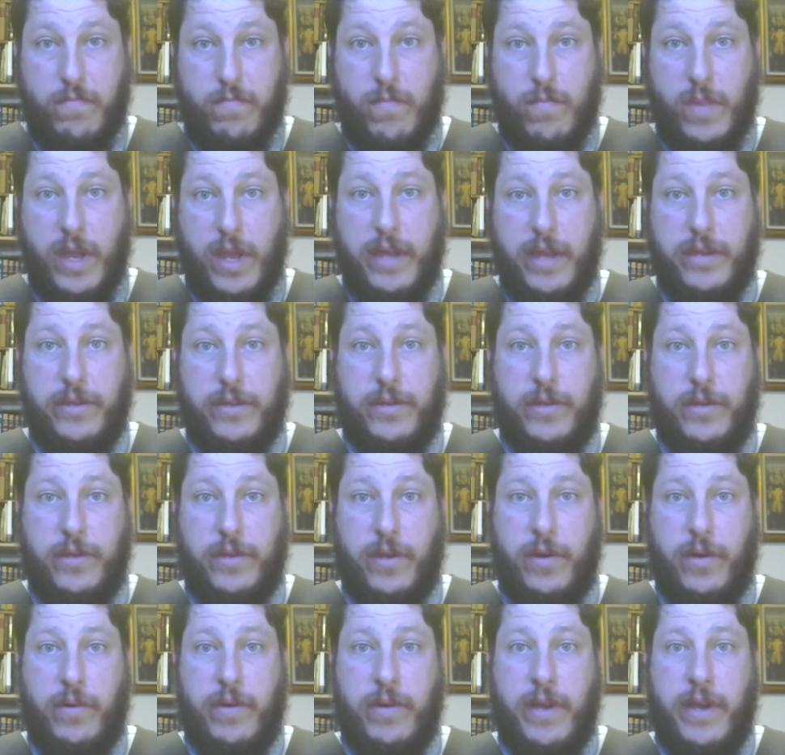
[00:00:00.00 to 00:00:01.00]
And
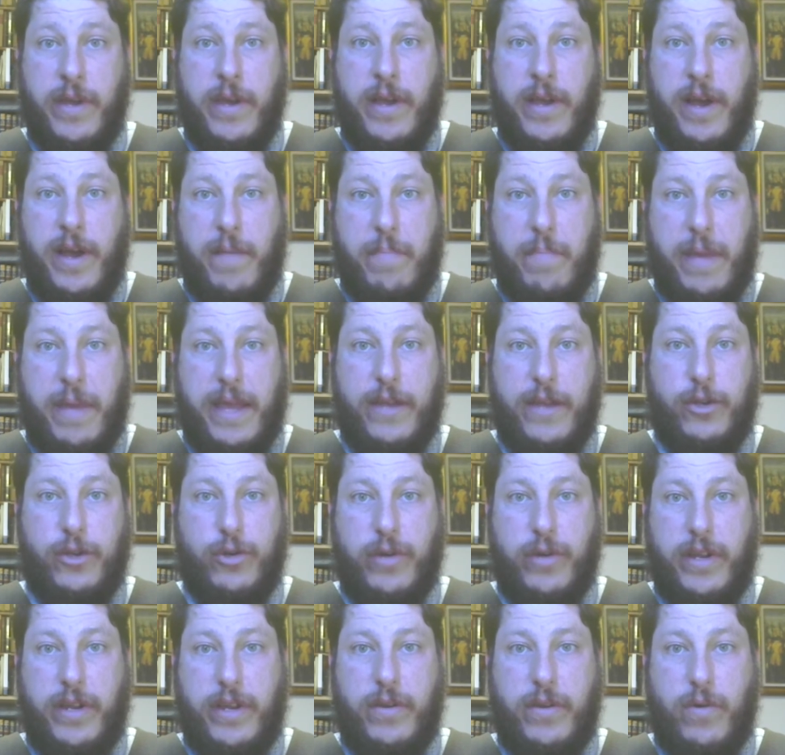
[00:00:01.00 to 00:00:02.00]
so, a
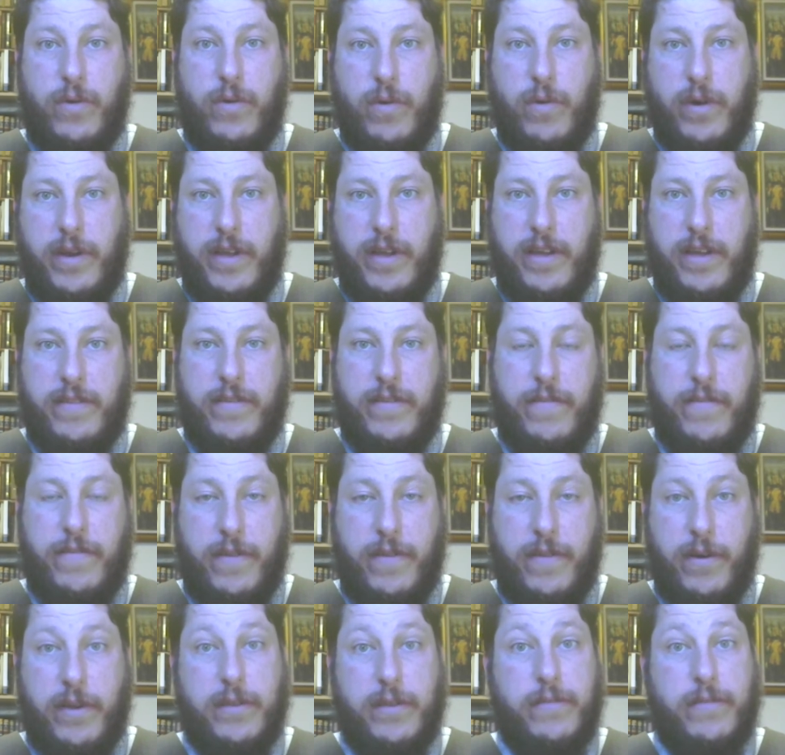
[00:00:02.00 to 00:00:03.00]
patron or uh,
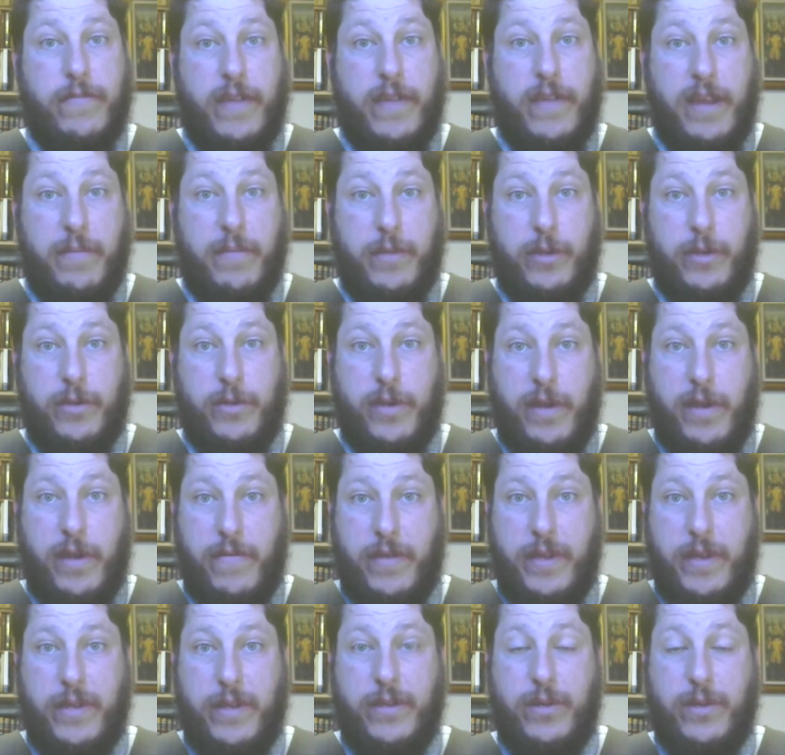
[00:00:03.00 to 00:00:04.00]
various families would have
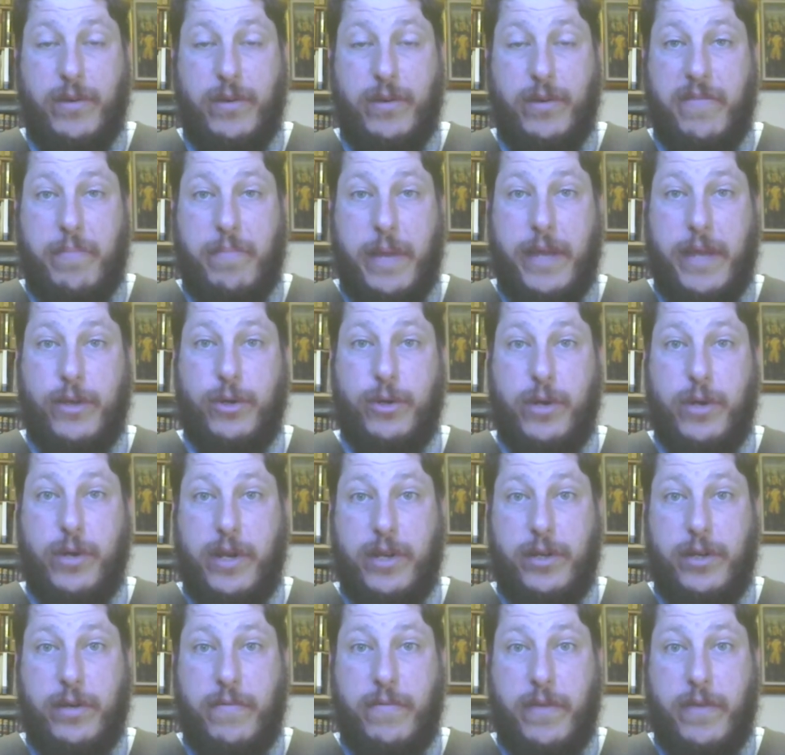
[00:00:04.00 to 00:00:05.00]
a history of
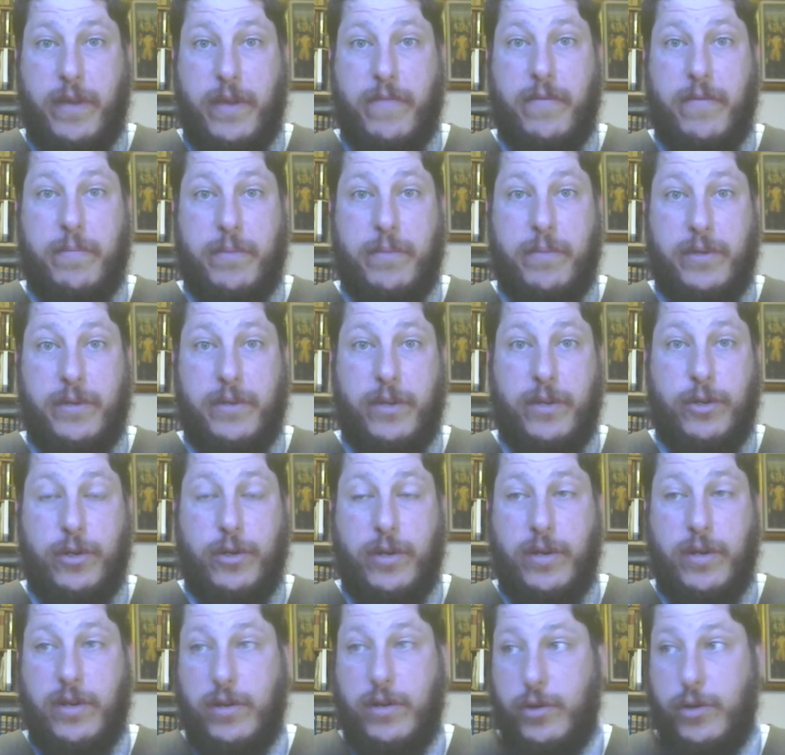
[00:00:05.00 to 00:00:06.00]
patronage of a given
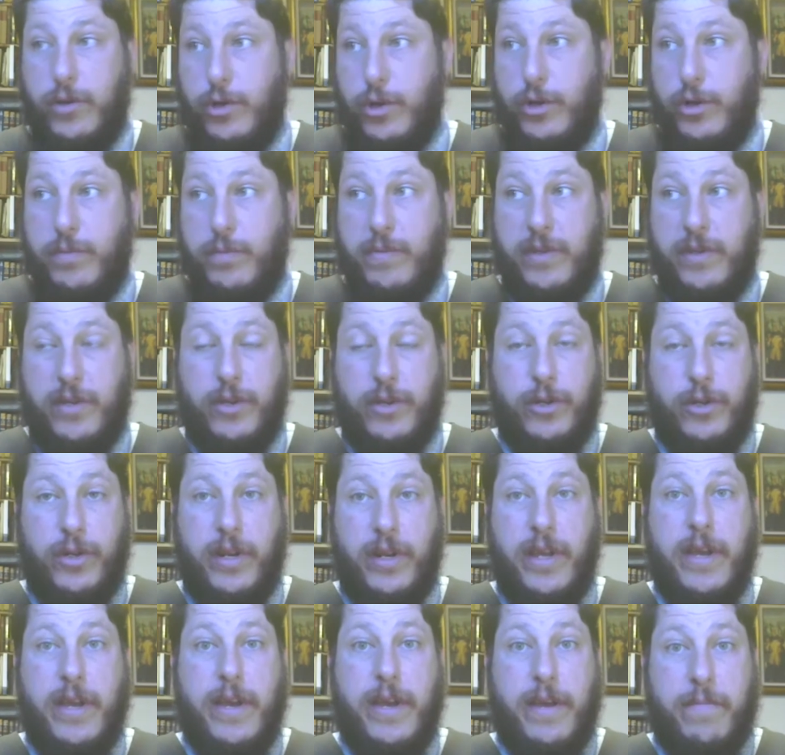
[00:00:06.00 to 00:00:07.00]
position, a church
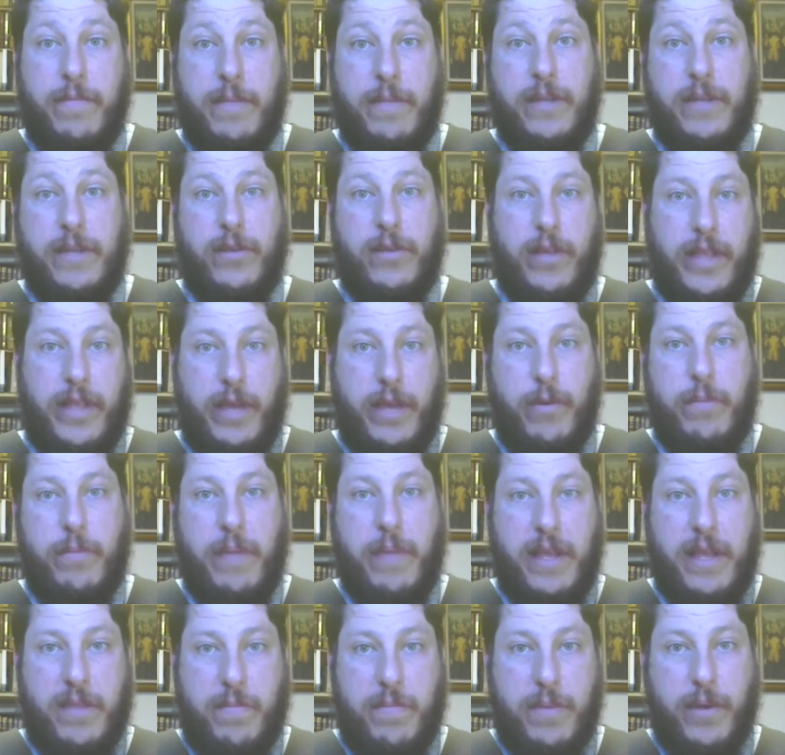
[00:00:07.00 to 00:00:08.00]
position. Basically, they would
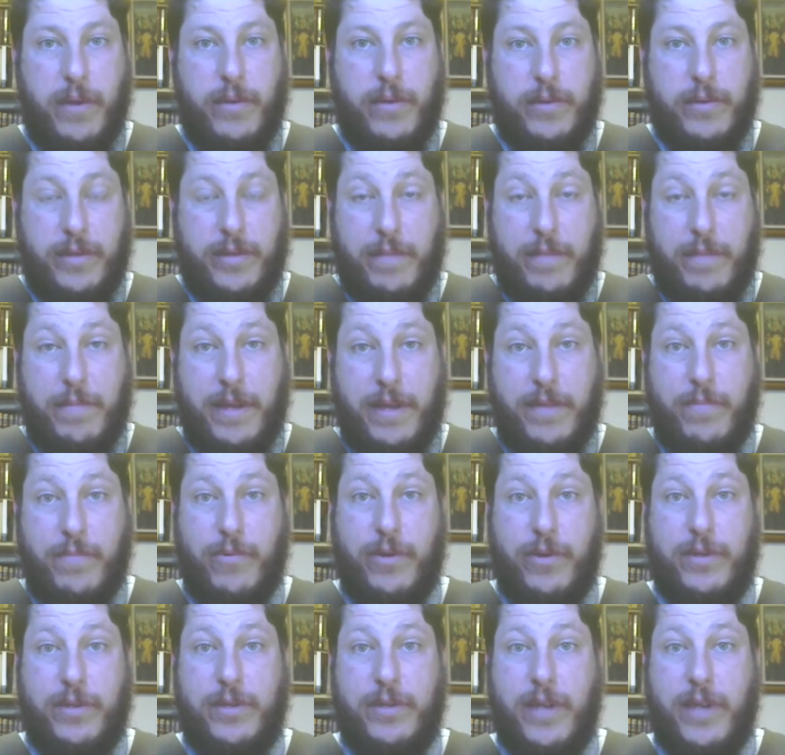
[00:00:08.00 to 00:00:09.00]
pay the bills; they'd pay the
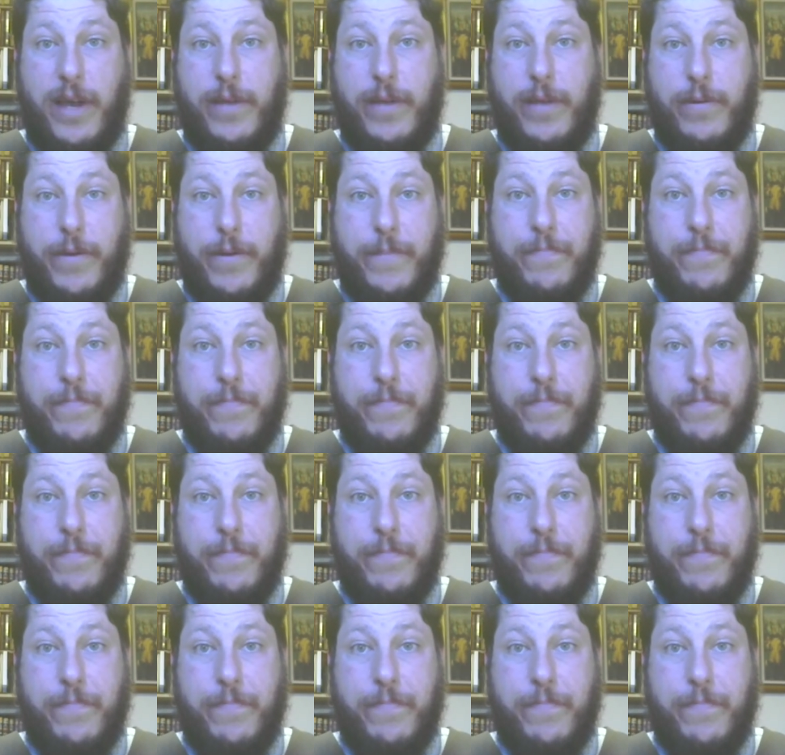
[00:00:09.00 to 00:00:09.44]
priest's salary,